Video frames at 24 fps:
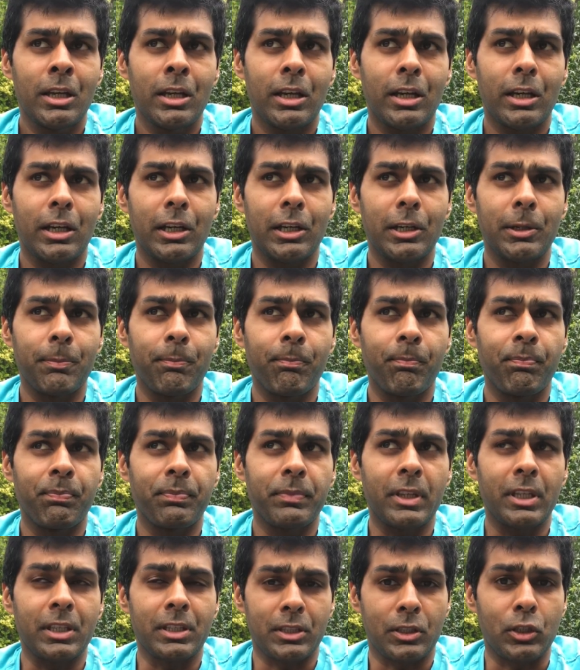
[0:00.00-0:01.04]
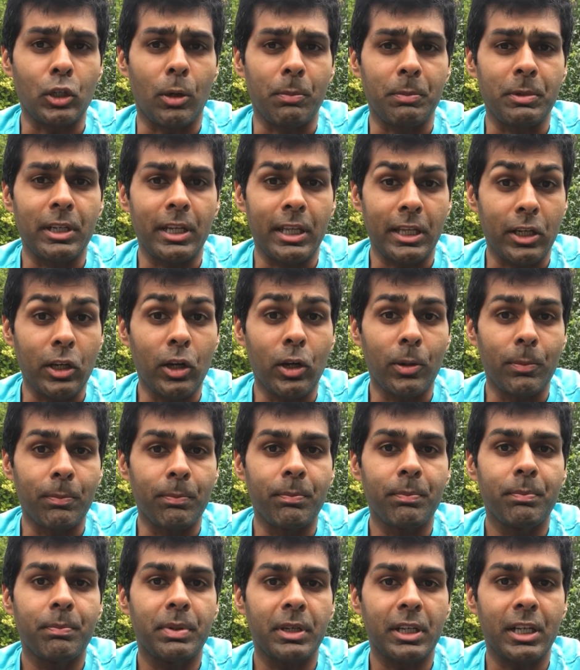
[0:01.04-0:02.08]
at the top of
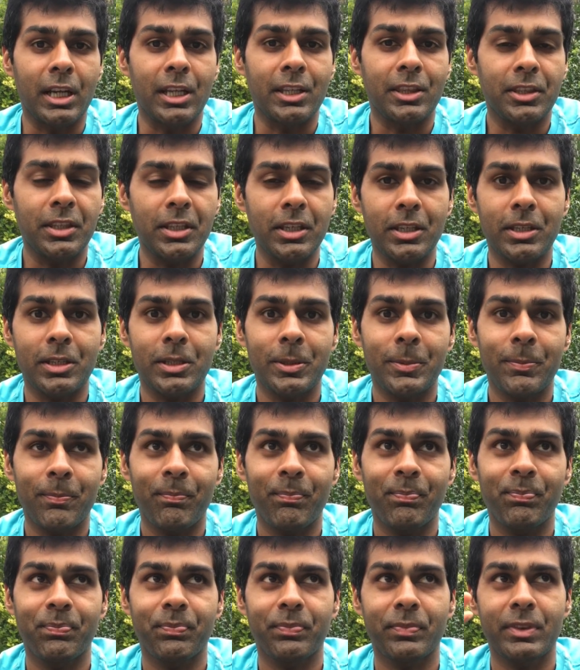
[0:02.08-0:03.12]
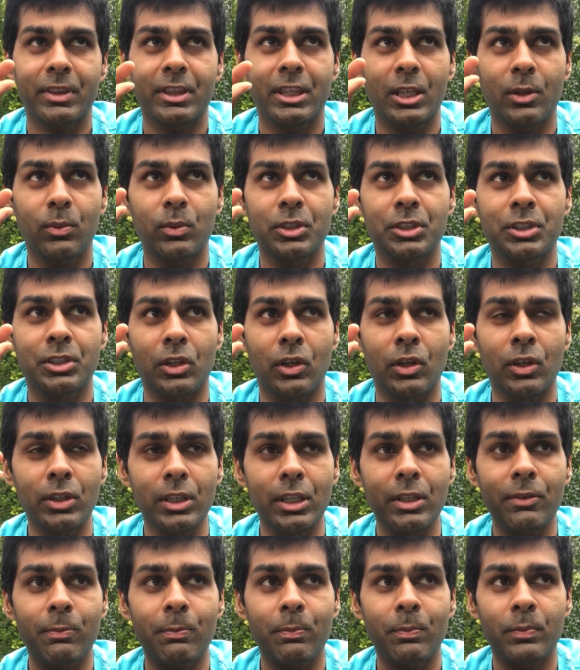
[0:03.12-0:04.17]
Räikkönen, but I think there was,
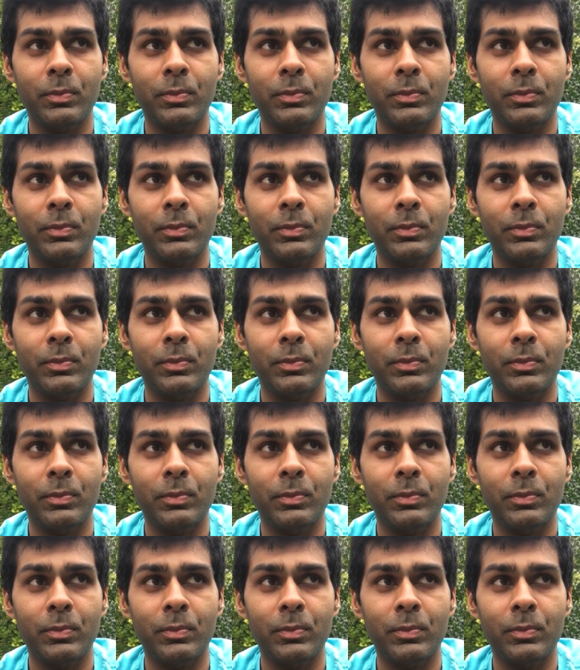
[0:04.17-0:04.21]
on the